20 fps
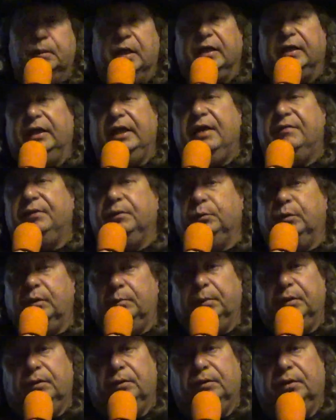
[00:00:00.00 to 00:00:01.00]
back in heaven where
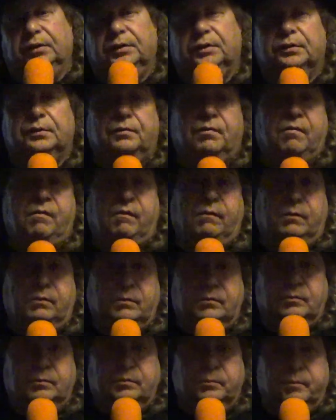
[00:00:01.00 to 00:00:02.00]
it belongs.
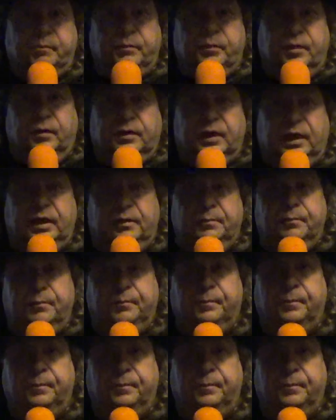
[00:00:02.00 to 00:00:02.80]
Okay?